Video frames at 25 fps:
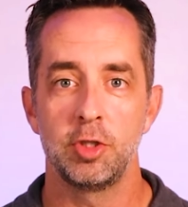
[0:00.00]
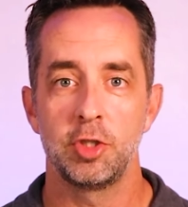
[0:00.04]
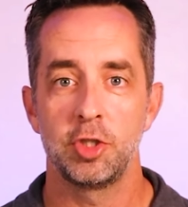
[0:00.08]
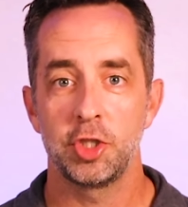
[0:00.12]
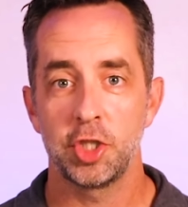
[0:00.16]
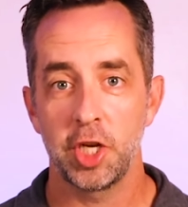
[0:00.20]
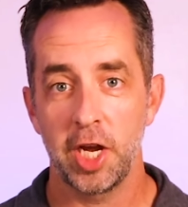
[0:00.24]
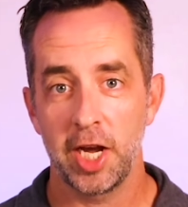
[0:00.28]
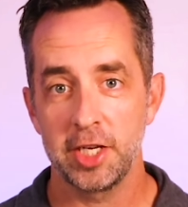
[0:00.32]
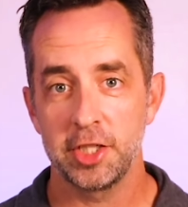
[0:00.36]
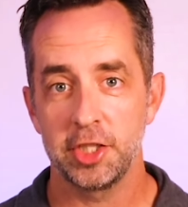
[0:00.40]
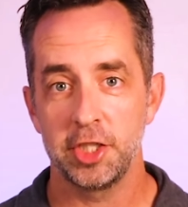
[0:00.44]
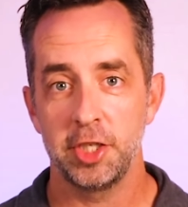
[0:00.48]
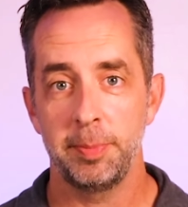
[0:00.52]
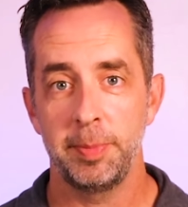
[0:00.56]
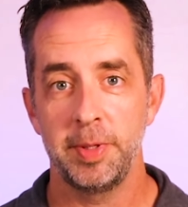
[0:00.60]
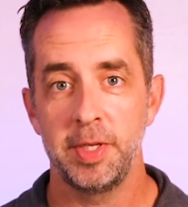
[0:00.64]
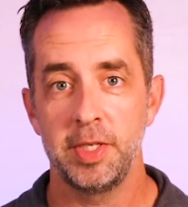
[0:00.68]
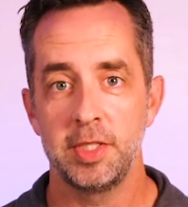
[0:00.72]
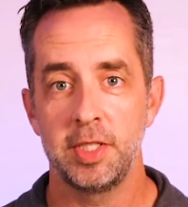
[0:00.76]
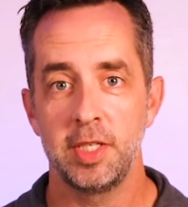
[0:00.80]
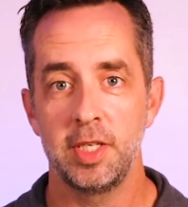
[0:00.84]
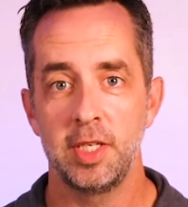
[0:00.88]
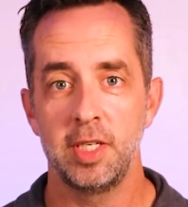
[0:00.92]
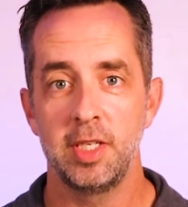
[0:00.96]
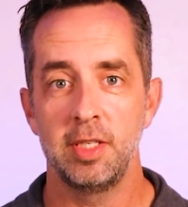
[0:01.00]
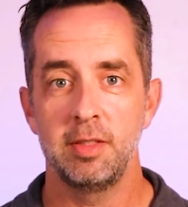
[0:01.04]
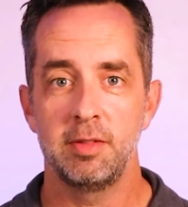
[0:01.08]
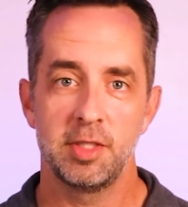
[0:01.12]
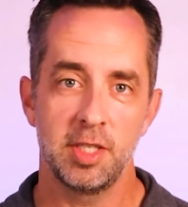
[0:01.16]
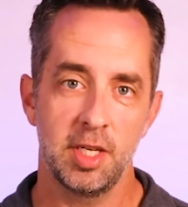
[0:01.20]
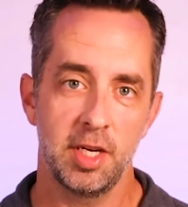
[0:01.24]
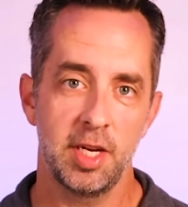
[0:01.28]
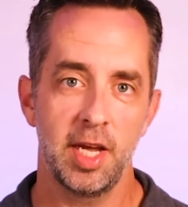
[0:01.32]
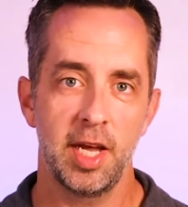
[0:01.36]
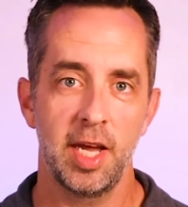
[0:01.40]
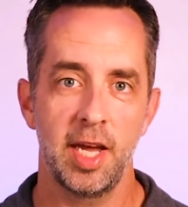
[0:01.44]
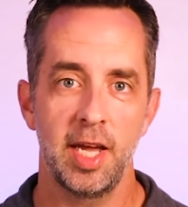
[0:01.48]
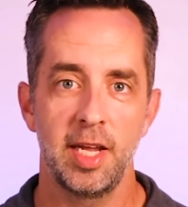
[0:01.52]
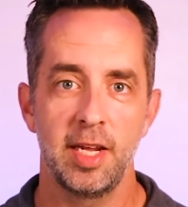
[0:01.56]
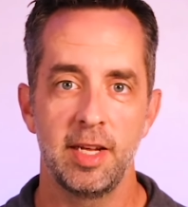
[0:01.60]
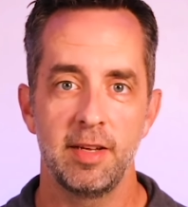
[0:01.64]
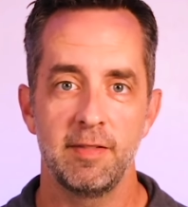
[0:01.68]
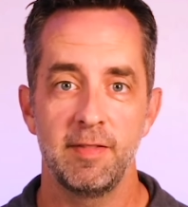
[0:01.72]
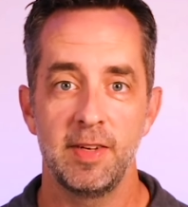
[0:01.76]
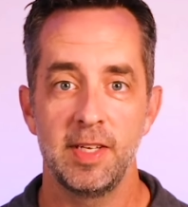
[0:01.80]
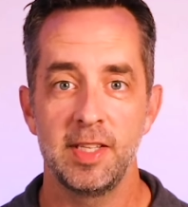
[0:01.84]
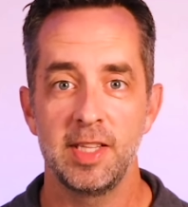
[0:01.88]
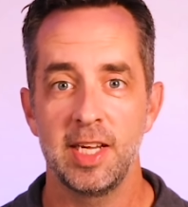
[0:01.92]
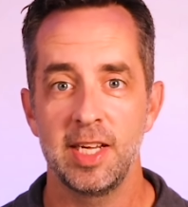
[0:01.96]
ChatGPT today,
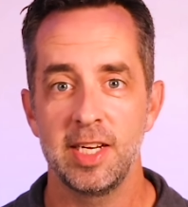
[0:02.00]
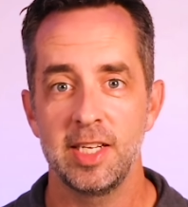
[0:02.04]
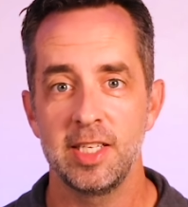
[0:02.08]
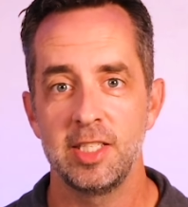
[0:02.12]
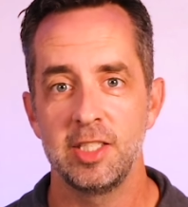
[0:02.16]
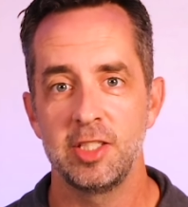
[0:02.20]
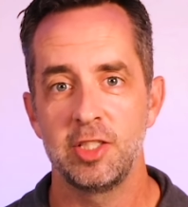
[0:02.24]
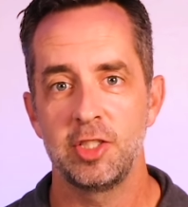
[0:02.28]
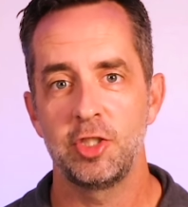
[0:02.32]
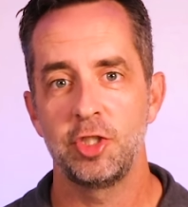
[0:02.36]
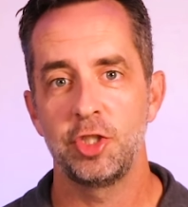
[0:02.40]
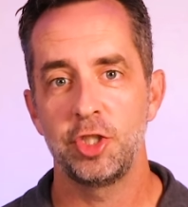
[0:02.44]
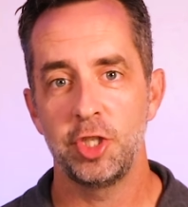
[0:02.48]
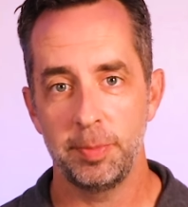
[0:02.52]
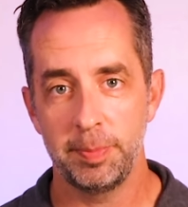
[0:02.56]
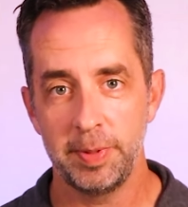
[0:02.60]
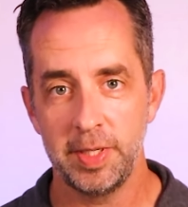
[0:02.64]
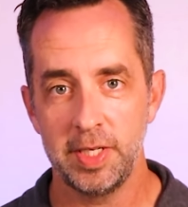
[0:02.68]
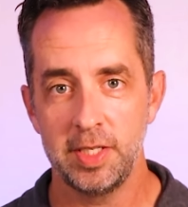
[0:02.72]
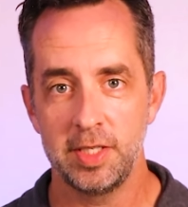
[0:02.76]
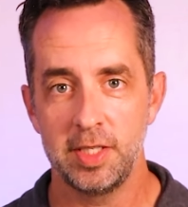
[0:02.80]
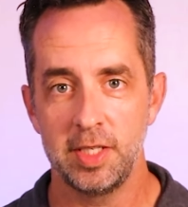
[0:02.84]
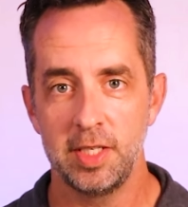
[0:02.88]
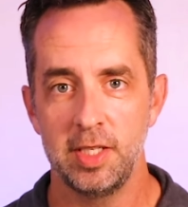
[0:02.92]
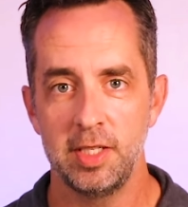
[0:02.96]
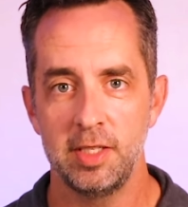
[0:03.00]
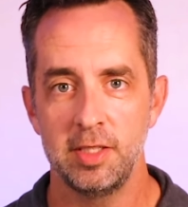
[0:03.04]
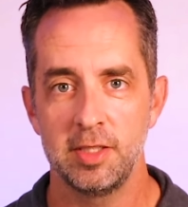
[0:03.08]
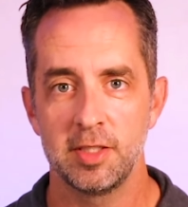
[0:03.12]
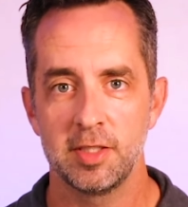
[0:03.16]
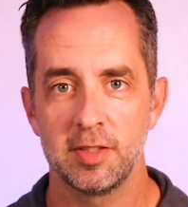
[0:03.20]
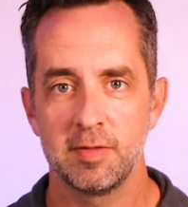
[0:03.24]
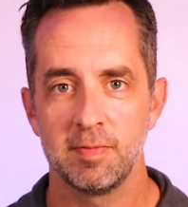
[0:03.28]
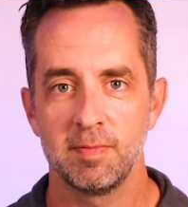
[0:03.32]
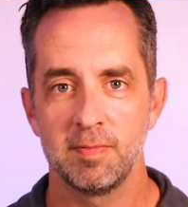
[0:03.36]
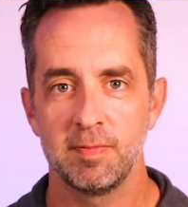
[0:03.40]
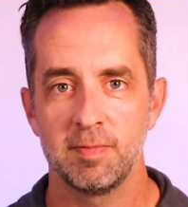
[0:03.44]
and that is GPTs.